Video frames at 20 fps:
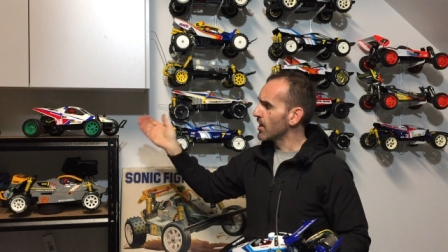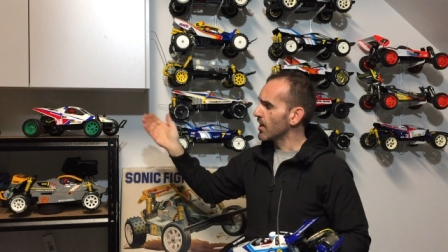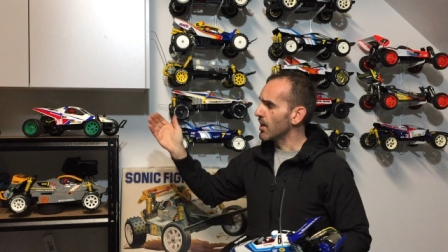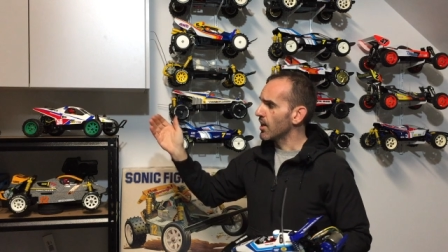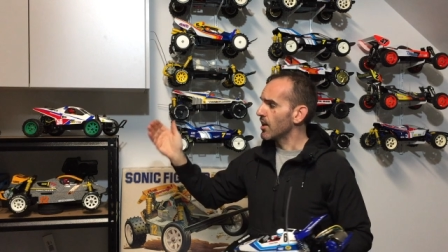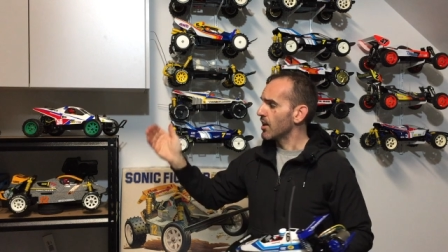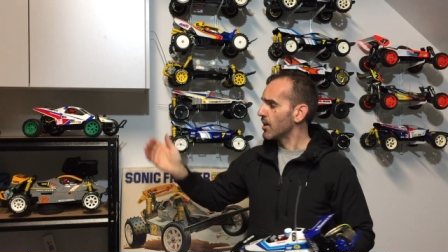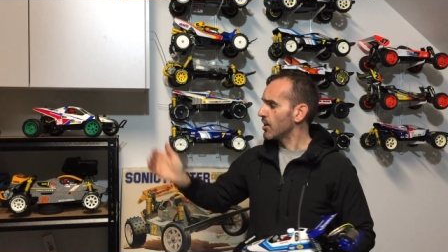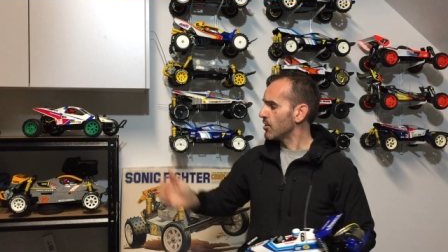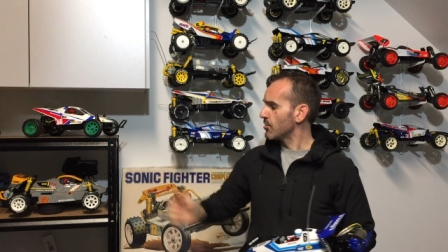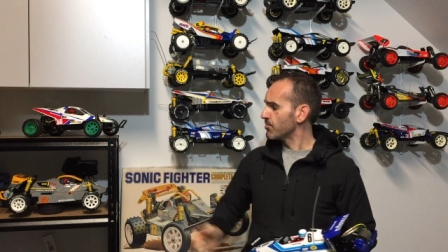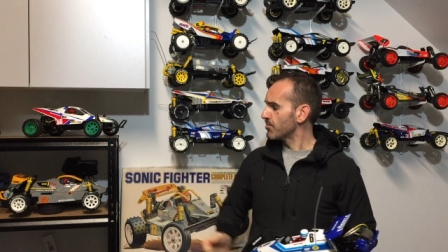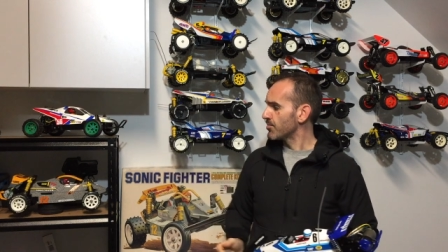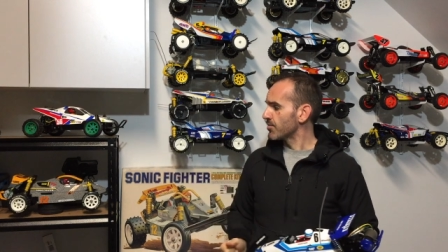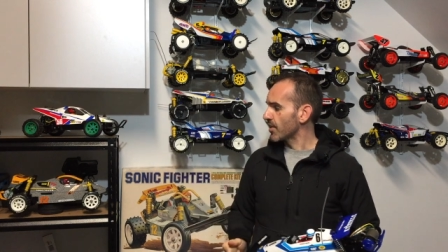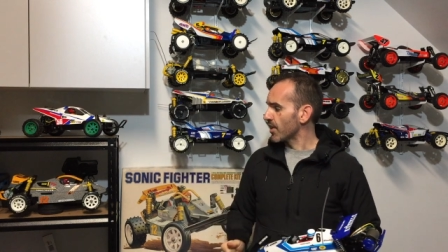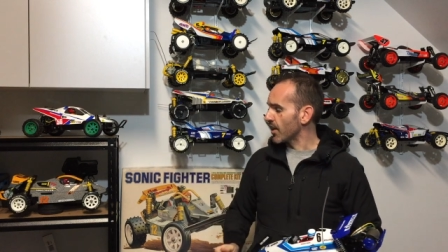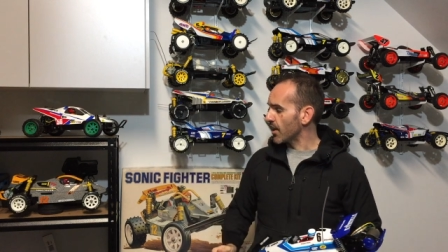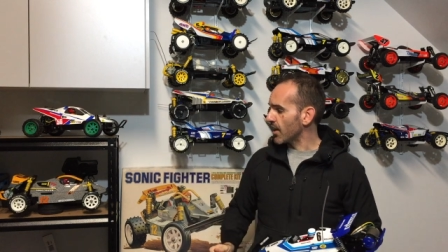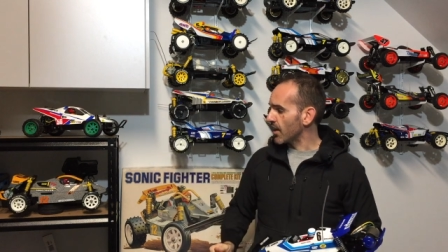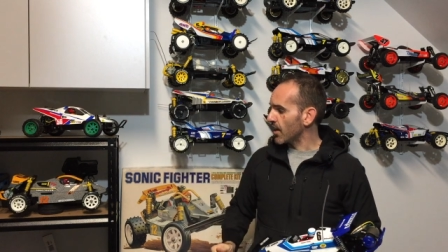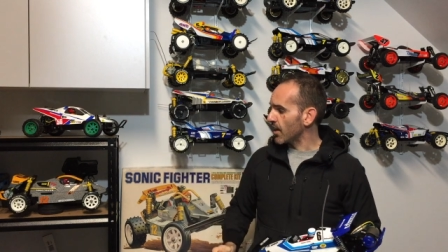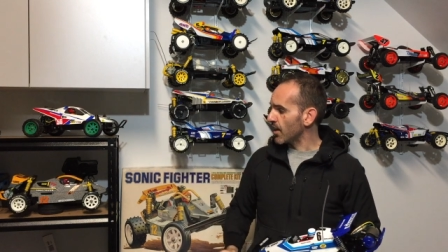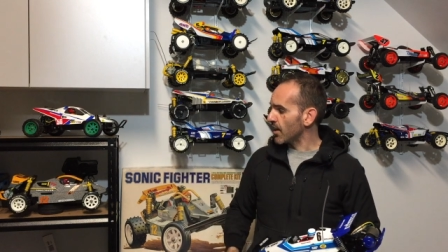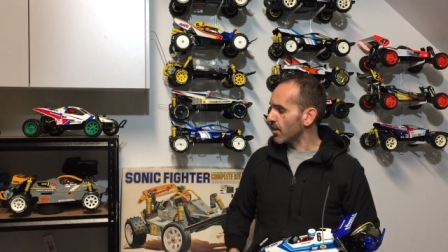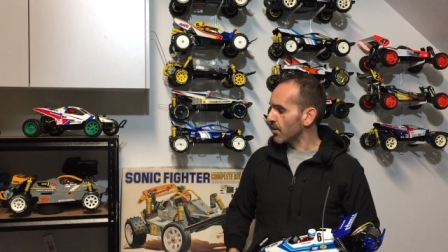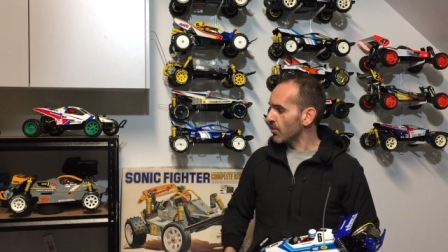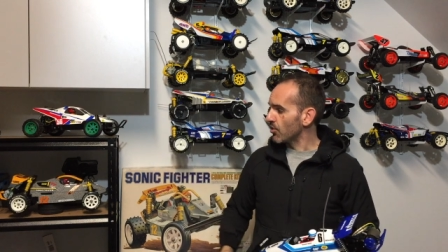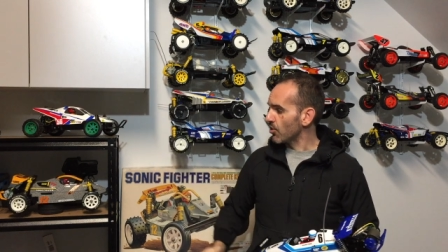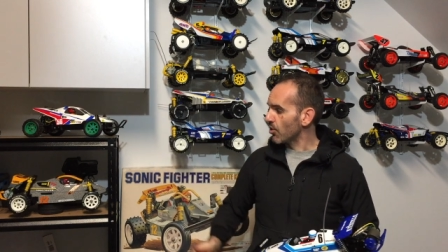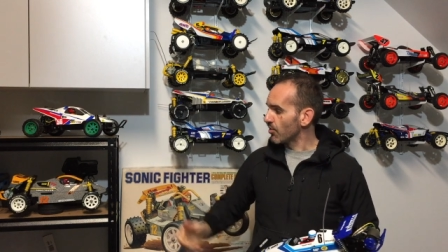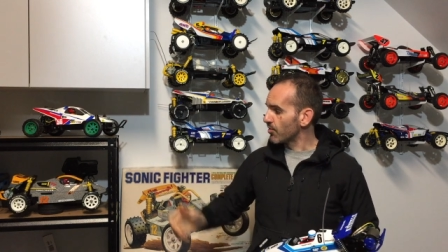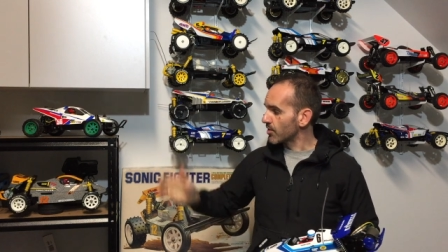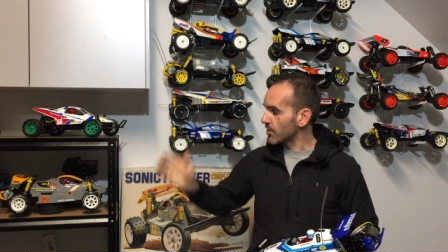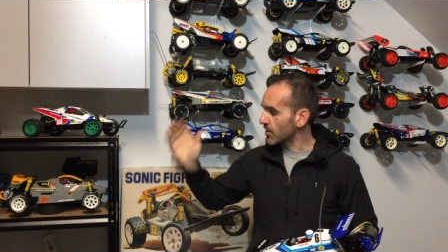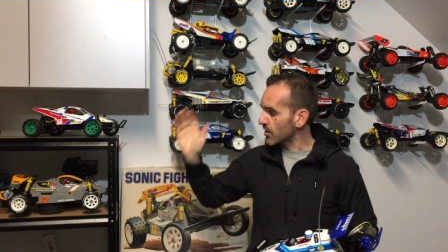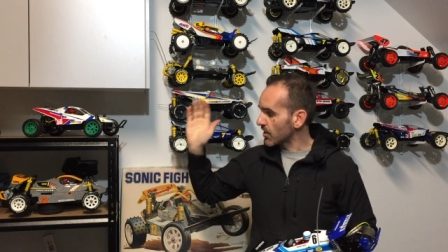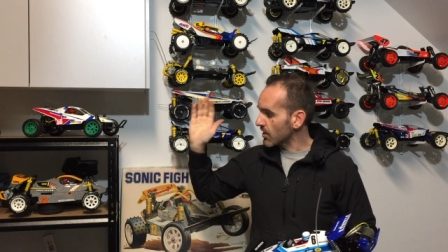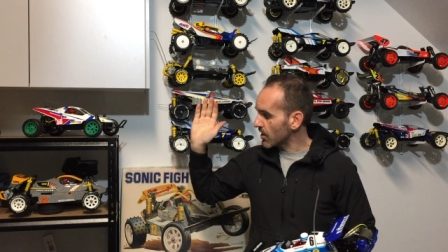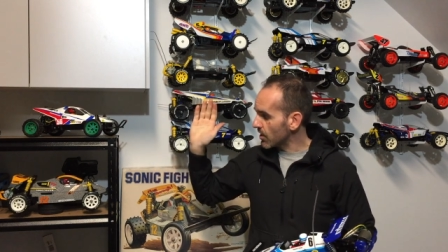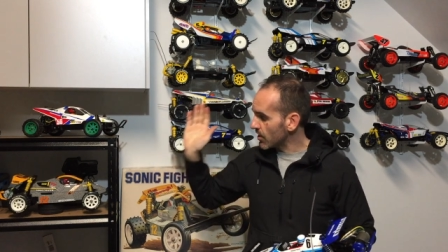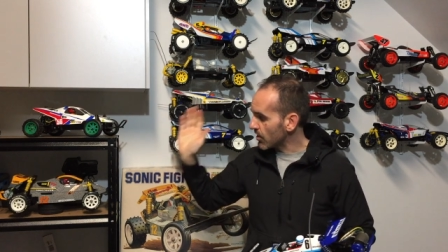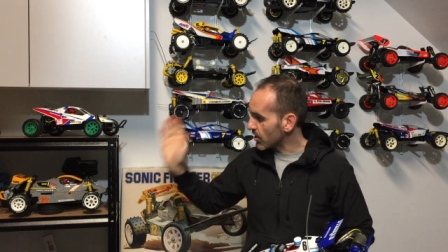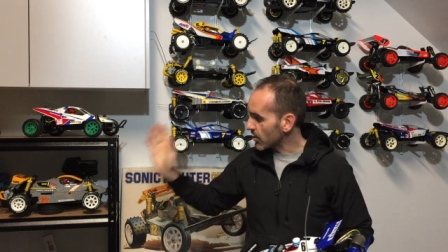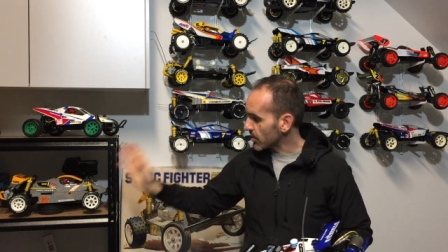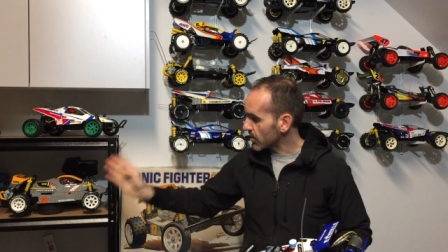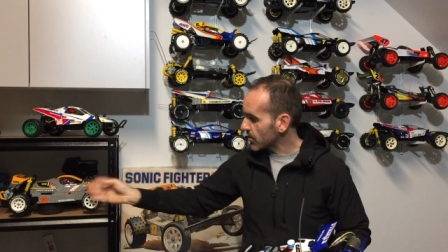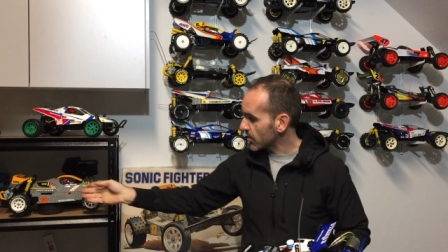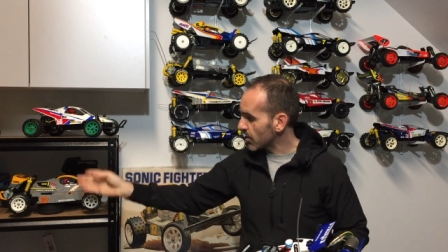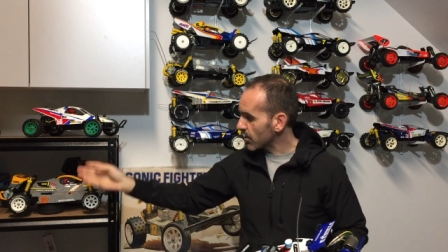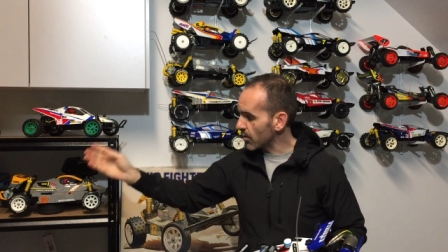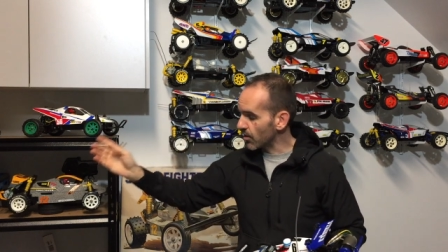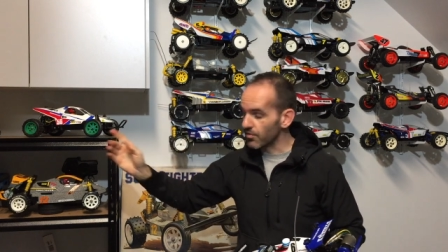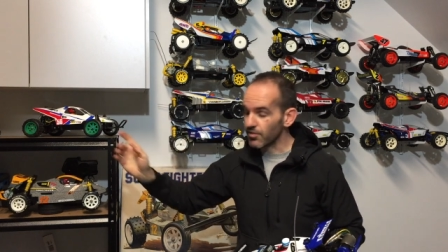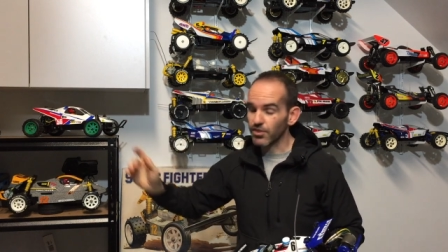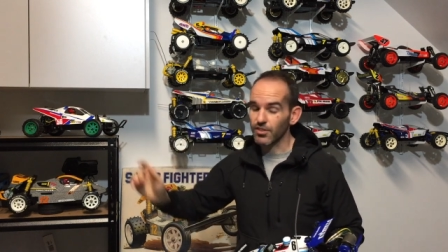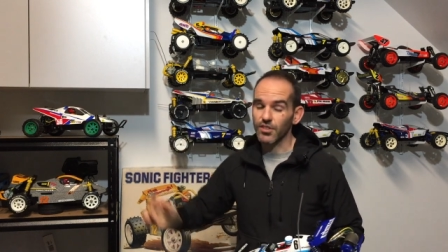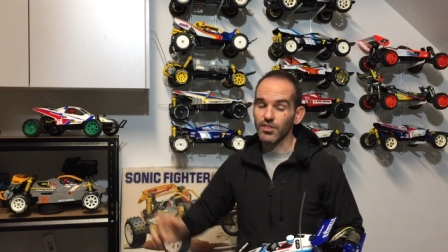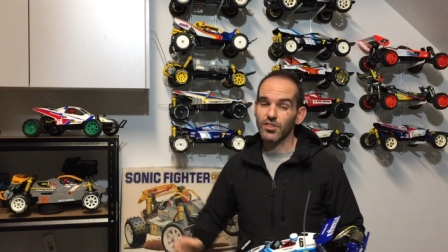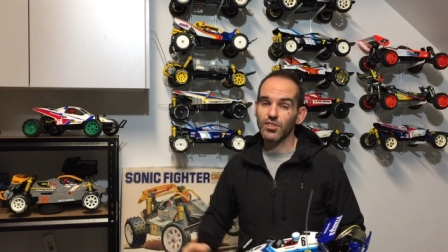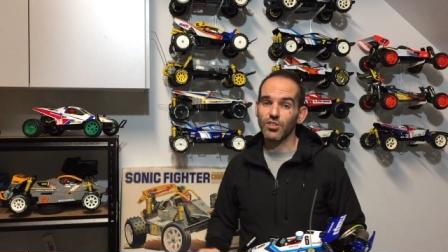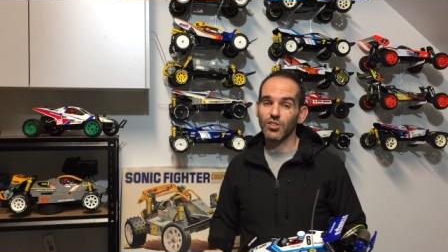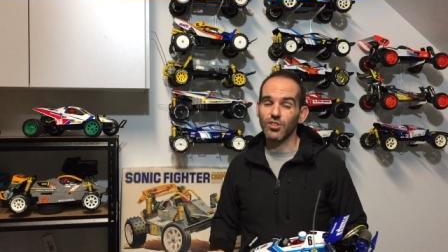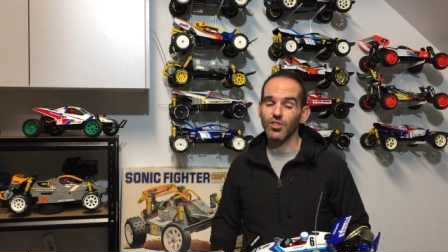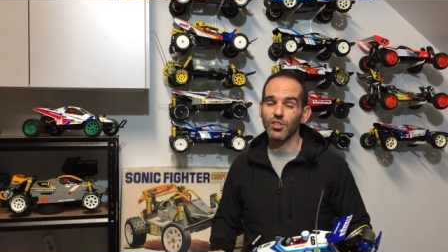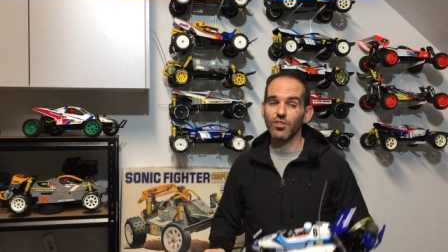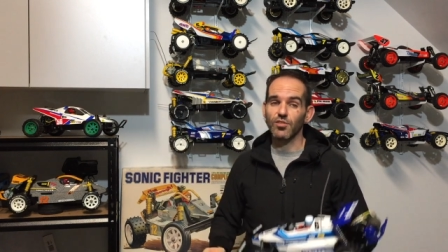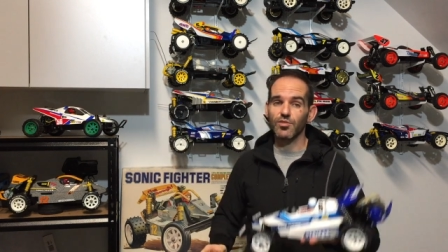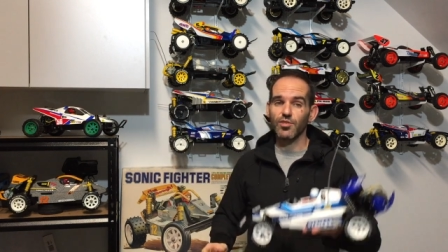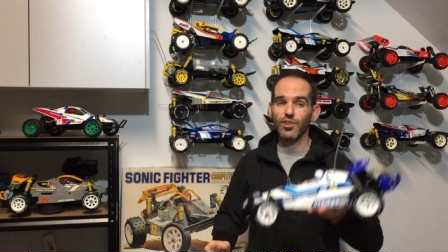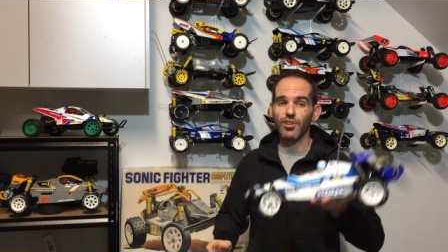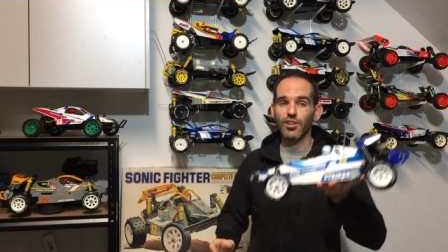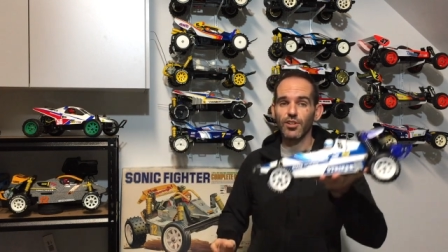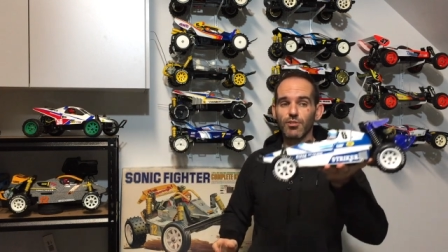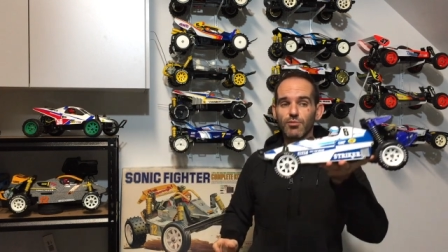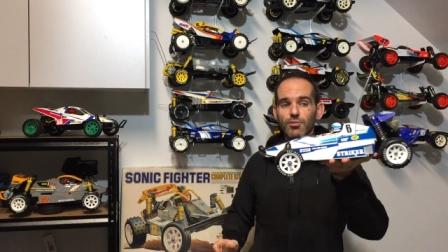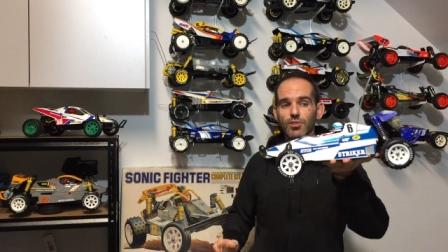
um, and obviously you can see I've got the Sonic Fighter,